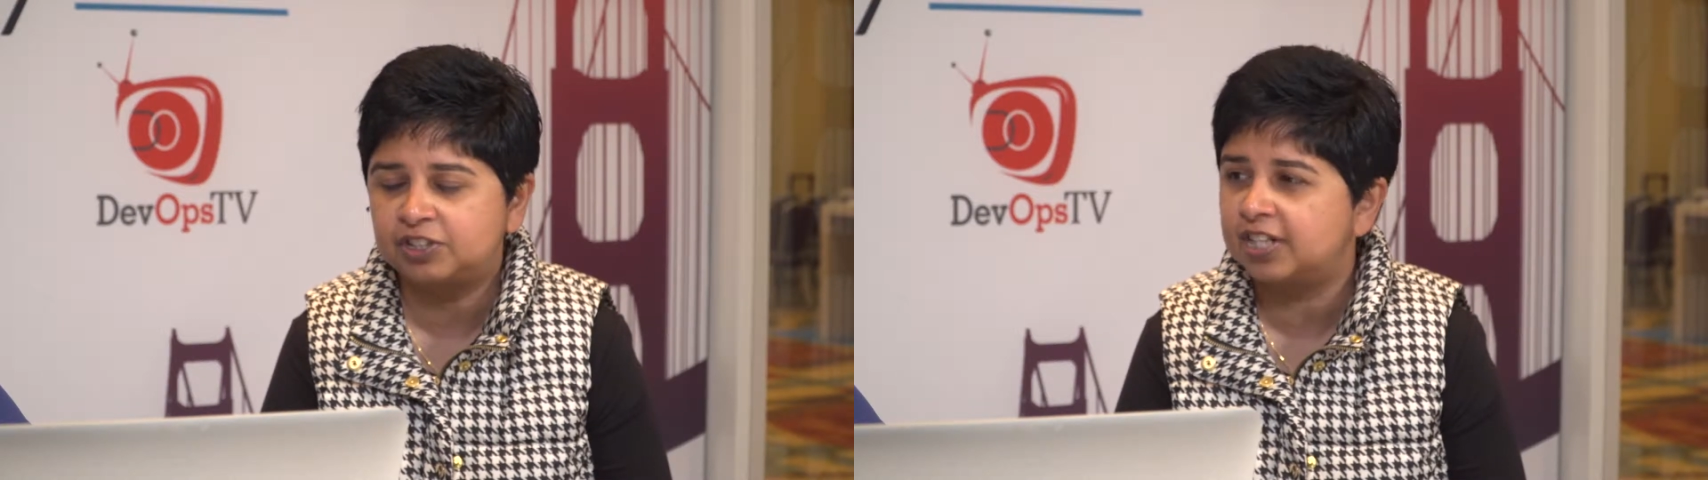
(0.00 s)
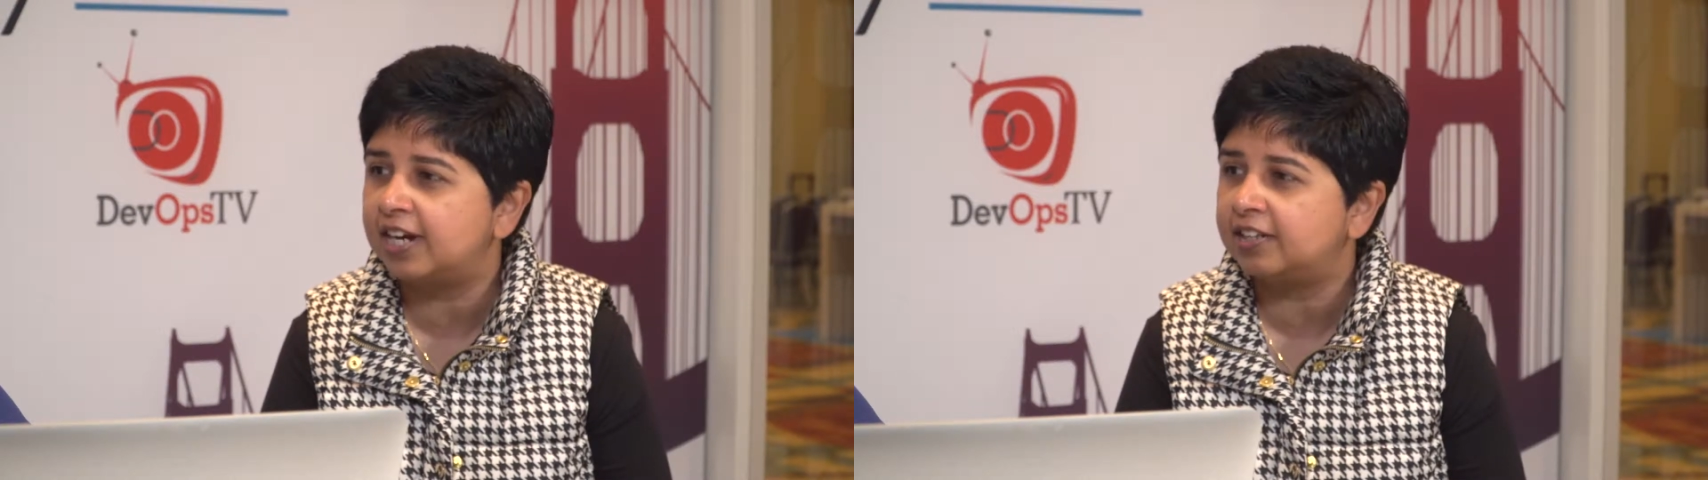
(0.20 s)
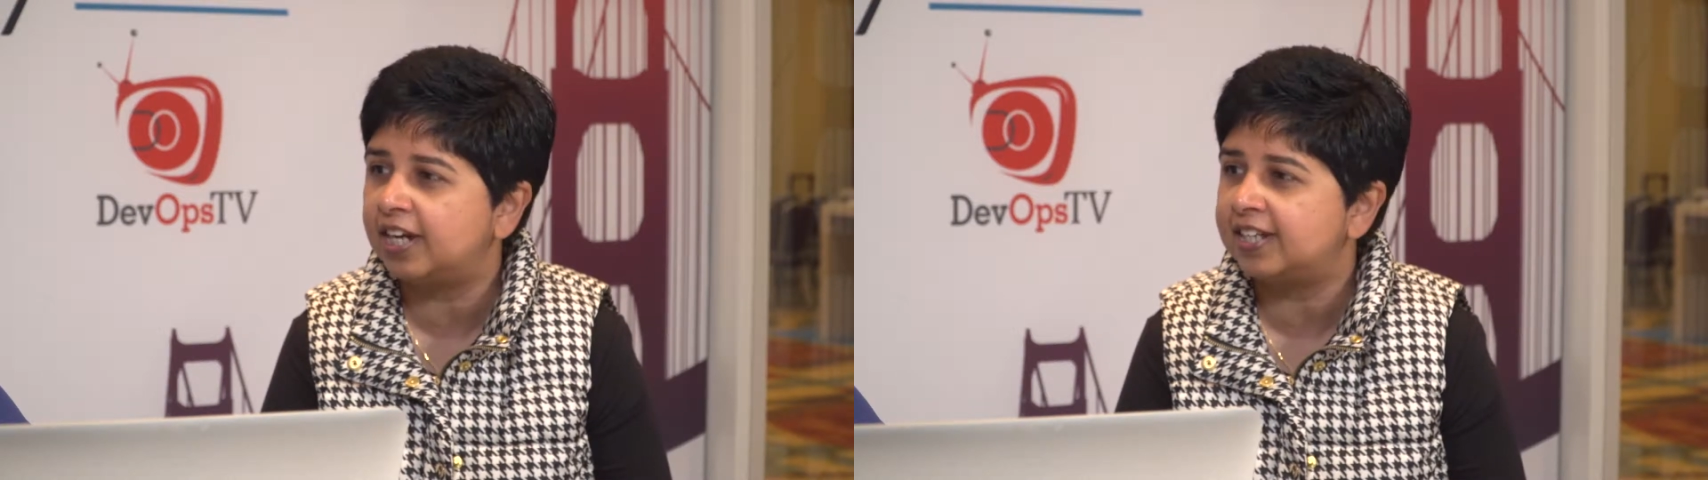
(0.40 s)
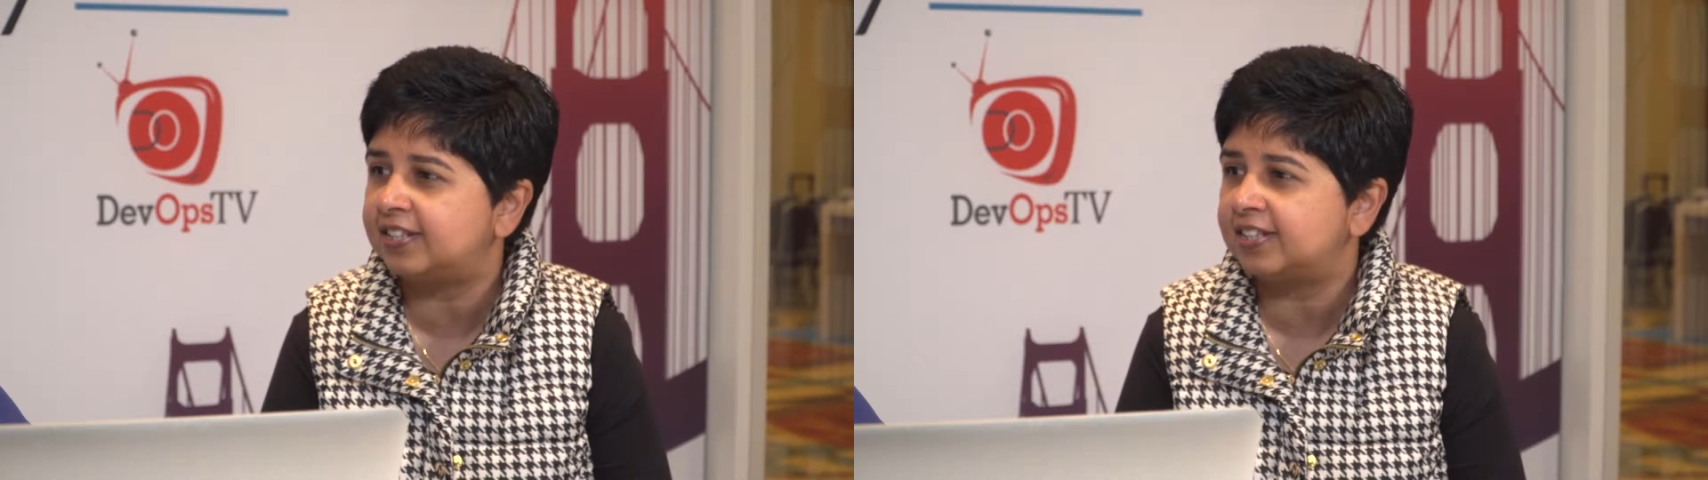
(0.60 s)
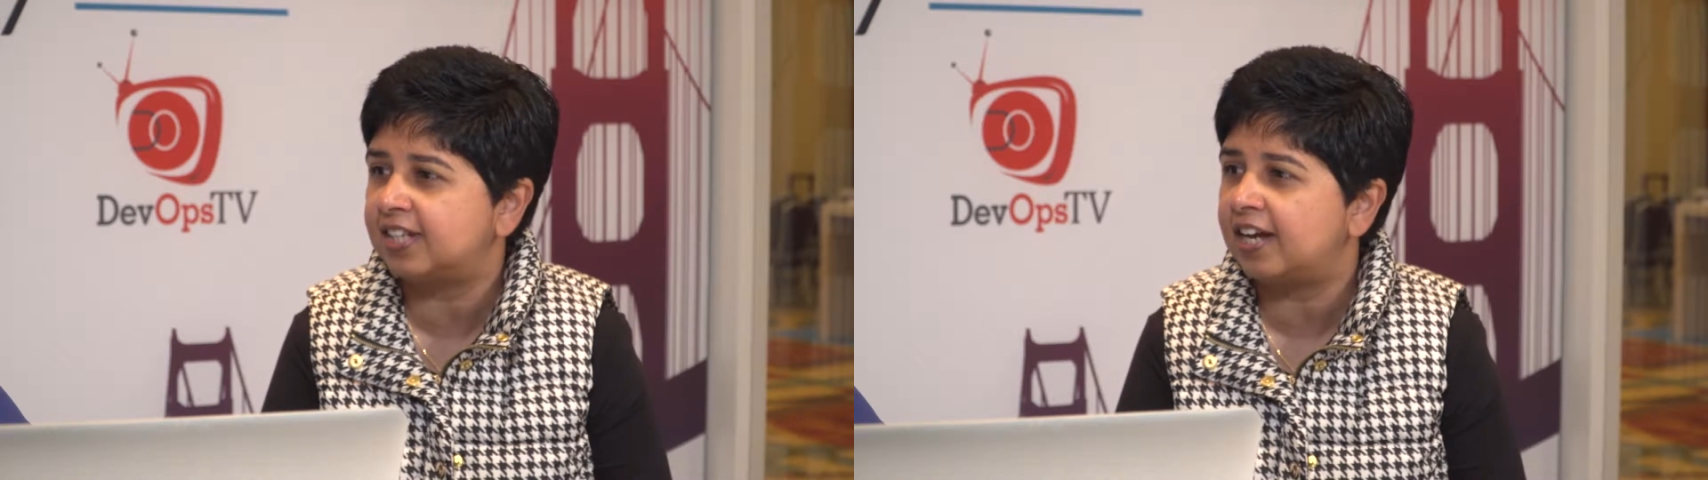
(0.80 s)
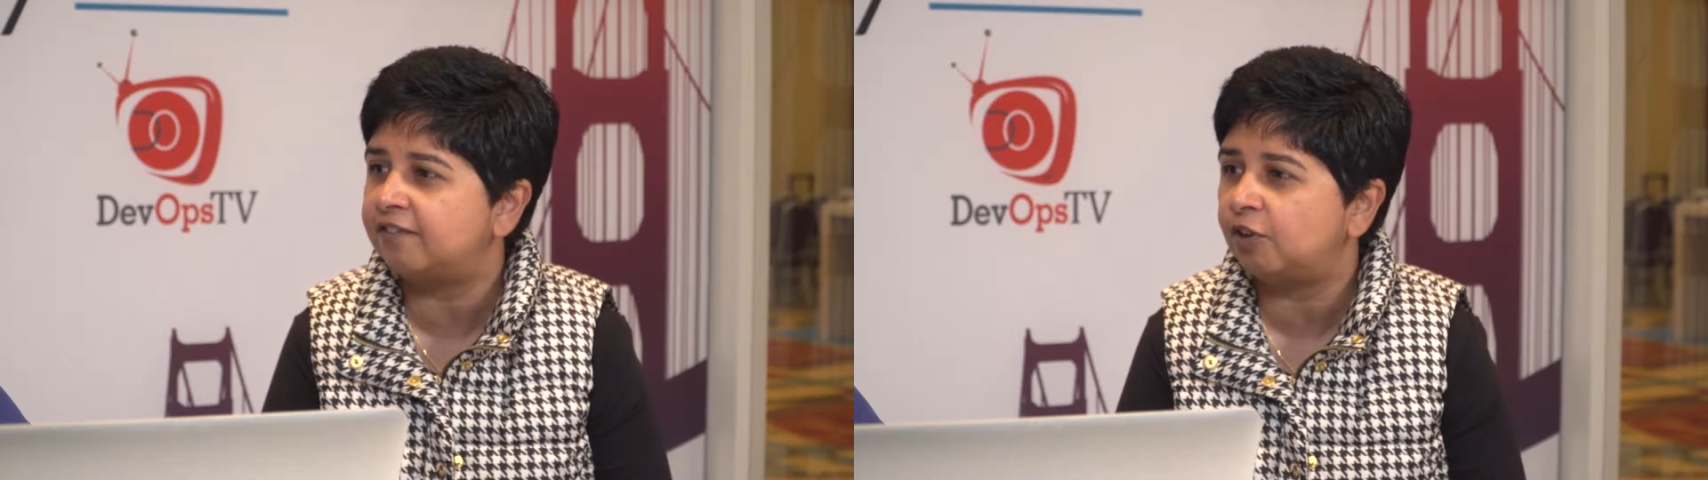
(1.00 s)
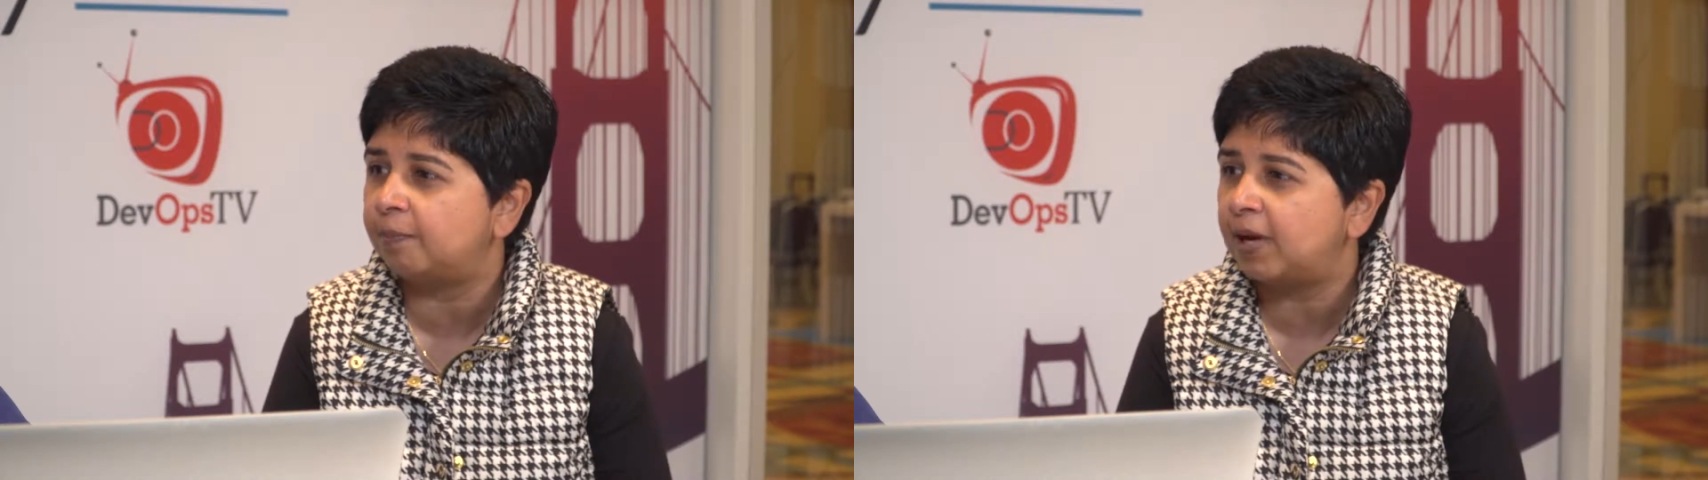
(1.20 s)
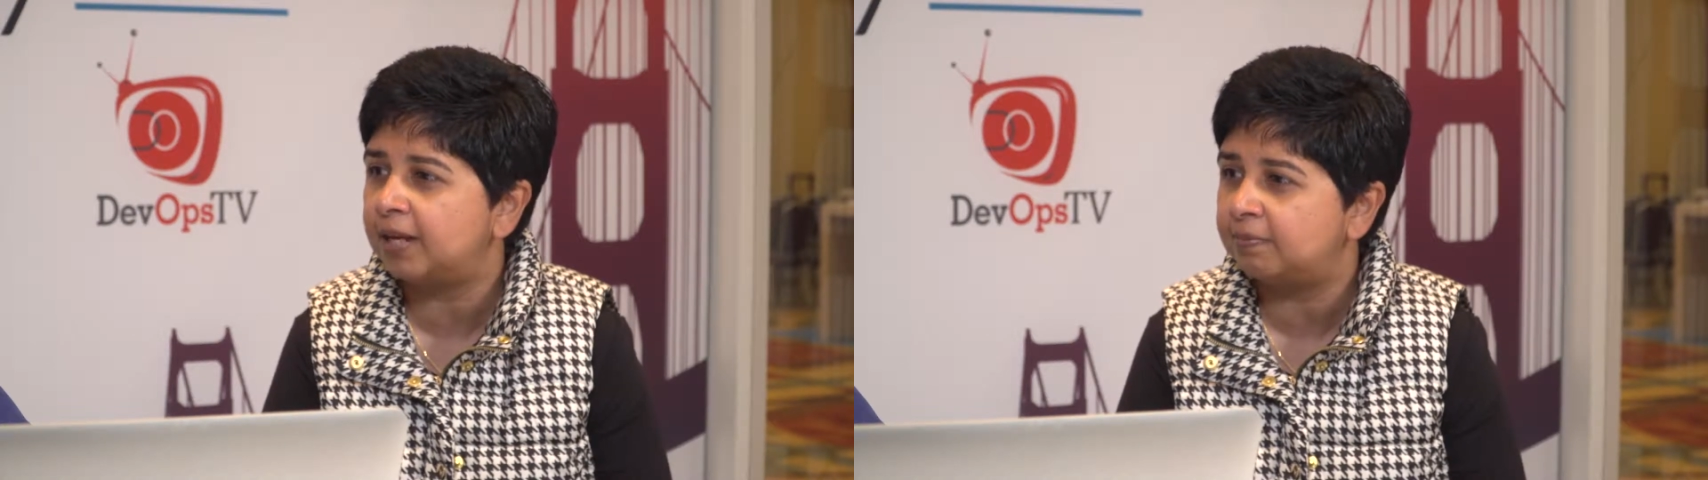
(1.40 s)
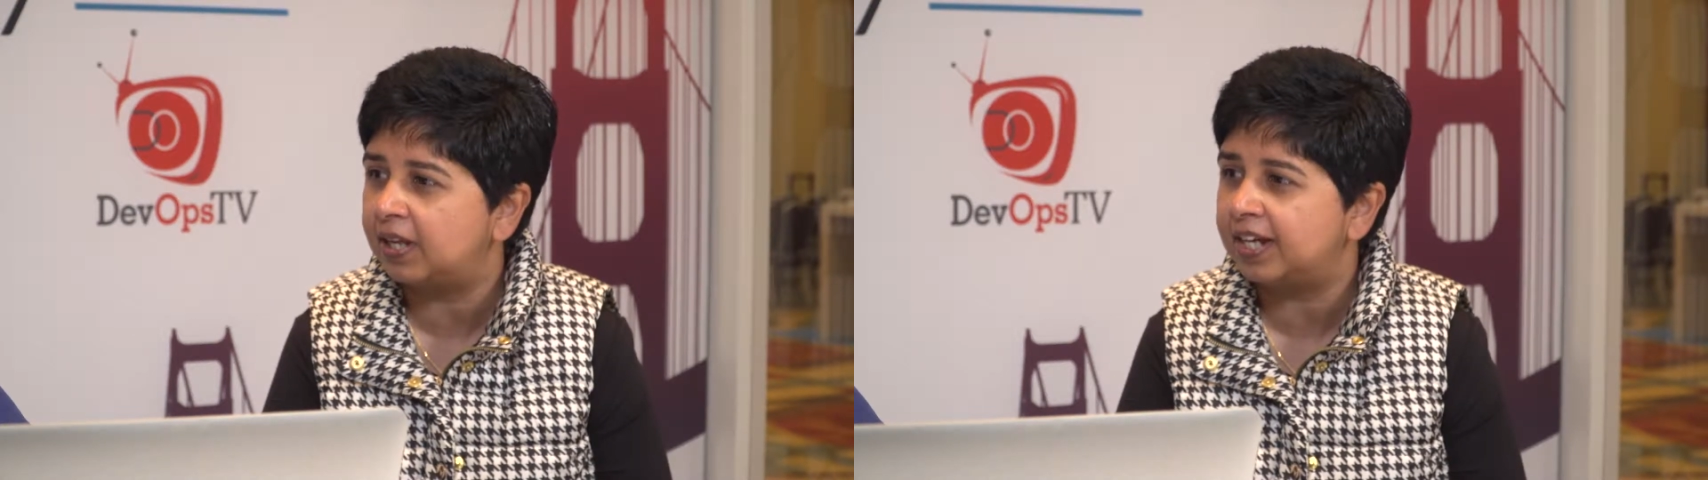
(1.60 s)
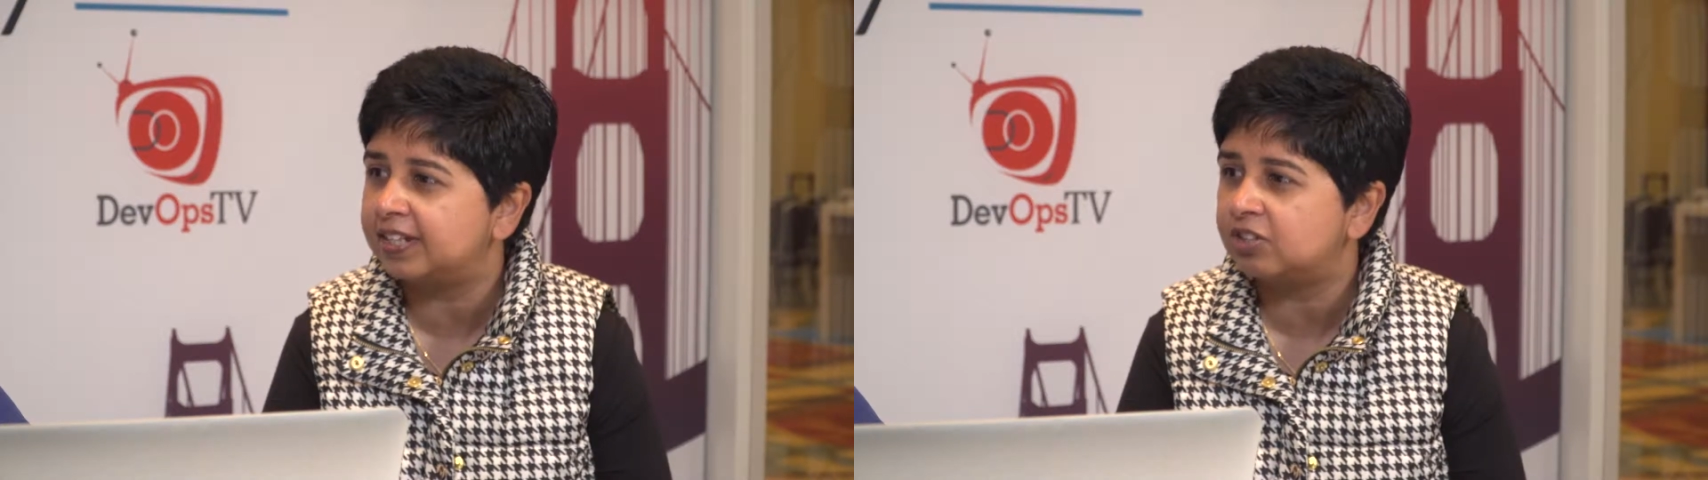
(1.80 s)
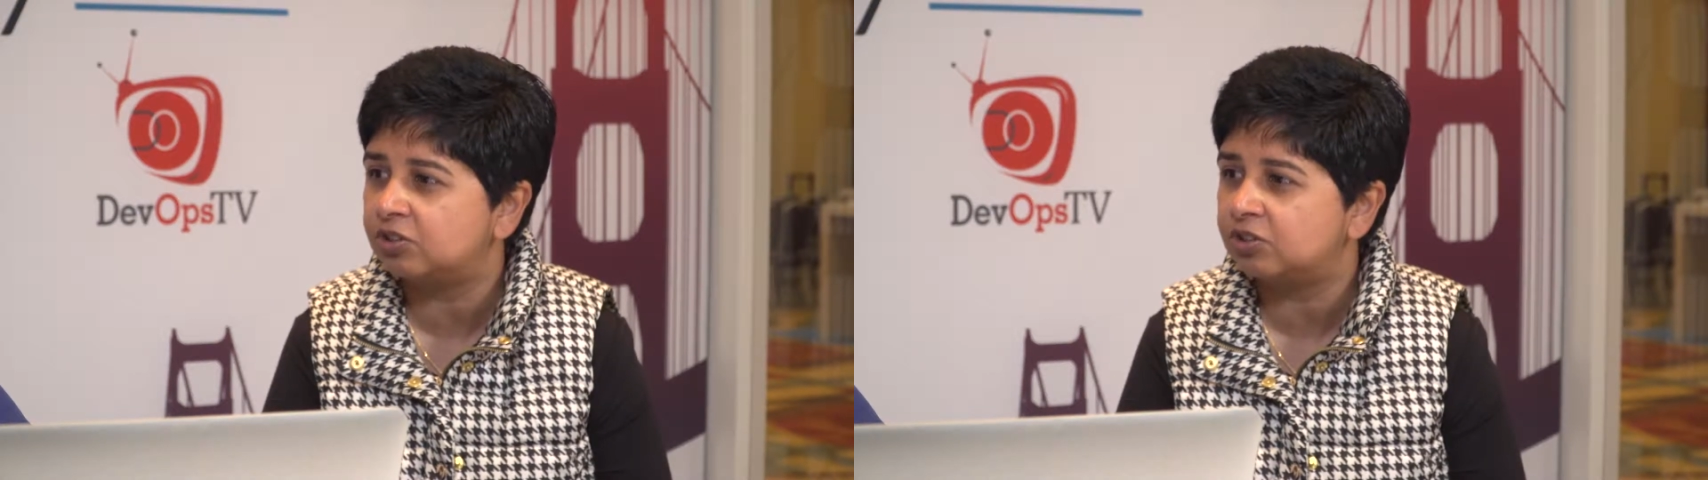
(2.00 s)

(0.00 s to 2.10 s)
standardized design for pipelines,